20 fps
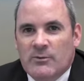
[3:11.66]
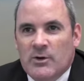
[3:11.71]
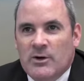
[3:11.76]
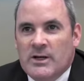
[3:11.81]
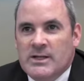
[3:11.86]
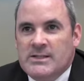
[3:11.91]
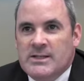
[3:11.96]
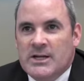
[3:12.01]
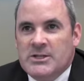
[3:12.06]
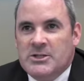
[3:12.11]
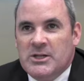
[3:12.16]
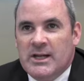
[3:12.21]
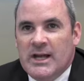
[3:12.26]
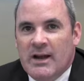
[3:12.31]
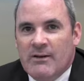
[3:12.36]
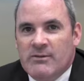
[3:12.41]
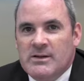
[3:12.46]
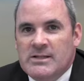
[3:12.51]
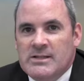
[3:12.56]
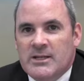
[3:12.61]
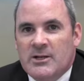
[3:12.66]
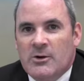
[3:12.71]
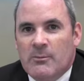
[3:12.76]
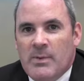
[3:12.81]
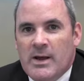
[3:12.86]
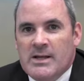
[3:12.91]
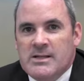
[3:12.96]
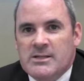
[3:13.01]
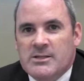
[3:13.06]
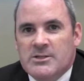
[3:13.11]
really touching every single
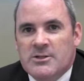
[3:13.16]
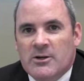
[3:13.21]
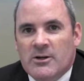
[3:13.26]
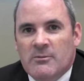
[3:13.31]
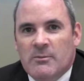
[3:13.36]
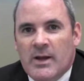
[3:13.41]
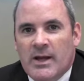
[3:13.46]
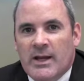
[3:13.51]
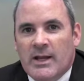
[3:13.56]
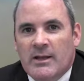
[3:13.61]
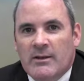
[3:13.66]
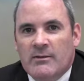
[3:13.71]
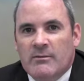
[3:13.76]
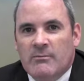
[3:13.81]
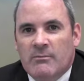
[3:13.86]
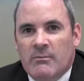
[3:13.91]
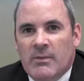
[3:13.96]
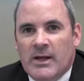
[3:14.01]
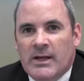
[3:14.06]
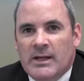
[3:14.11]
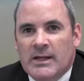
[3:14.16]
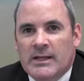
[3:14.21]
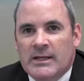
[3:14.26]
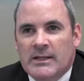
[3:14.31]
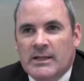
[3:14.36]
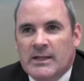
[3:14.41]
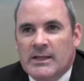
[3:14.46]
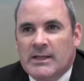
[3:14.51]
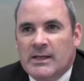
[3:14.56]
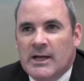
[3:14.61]
passenger and
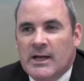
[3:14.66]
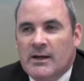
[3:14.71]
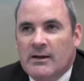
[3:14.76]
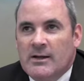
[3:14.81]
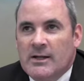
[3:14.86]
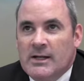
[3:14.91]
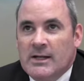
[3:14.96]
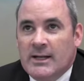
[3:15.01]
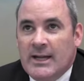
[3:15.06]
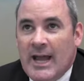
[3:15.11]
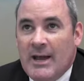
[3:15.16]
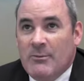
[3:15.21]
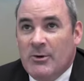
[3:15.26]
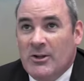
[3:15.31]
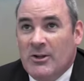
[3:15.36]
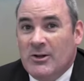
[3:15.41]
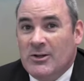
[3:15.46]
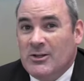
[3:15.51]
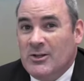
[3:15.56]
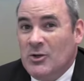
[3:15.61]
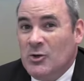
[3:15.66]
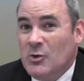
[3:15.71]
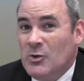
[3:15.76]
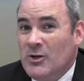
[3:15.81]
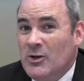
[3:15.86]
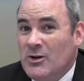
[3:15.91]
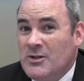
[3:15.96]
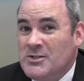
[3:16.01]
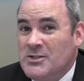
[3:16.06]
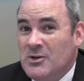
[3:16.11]
making the cabin look
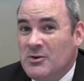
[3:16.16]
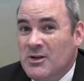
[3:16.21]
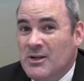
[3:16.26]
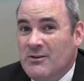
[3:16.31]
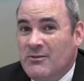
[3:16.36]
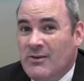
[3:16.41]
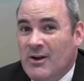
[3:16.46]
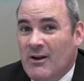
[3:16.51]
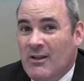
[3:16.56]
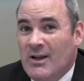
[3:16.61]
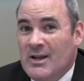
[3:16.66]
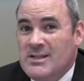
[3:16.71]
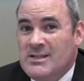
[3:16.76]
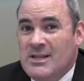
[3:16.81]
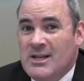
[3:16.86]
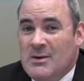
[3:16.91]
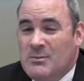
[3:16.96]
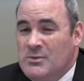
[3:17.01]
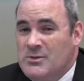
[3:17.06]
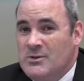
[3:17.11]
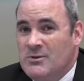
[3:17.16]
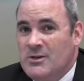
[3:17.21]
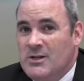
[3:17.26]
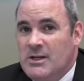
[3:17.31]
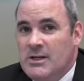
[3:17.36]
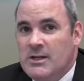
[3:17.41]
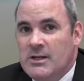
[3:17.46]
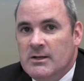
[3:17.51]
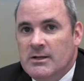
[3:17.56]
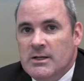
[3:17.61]
new, and also give airlines an
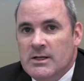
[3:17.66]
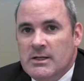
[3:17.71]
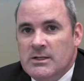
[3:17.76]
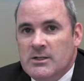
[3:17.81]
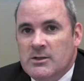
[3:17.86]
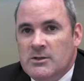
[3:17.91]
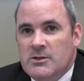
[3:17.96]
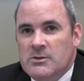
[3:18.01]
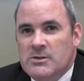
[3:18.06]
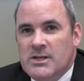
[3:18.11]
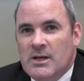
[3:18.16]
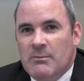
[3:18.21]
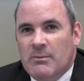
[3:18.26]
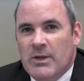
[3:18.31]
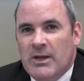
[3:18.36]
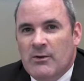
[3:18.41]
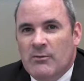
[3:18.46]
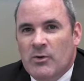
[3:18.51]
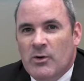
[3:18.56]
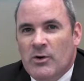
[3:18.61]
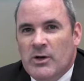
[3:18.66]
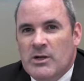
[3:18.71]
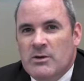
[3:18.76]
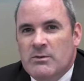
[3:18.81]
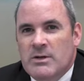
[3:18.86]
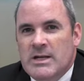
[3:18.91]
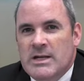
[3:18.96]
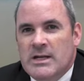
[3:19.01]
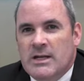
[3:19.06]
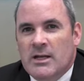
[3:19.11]
opportunity to do something really
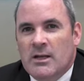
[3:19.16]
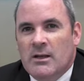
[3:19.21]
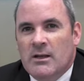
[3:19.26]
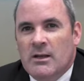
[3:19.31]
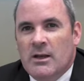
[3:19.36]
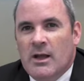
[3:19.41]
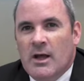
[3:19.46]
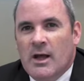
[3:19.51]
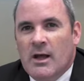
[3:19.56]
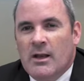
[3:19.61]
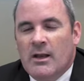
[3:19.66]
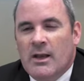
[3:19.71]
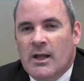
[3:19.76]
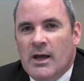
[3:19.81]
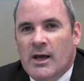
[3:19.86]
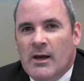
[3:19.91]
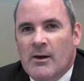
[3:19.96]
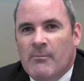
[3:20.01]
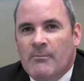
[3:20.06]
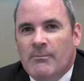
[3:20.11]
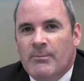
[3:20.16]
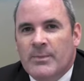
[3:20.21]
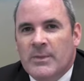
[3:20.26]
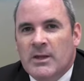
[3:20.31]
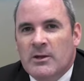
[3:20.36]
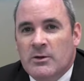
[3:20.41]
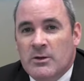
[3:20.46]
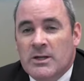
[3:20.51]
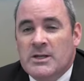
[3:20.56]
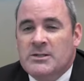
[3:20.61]
unique
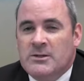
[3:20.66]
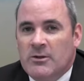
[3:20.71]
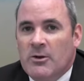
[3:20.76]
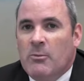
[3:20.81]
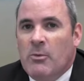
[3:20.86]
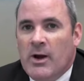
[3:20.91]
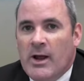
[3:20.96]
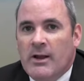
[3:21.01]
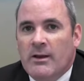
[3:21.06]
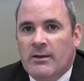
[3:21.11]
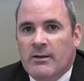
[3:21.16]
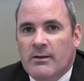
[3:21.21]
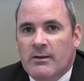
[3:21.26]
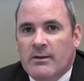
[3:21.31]
and unique to their brand.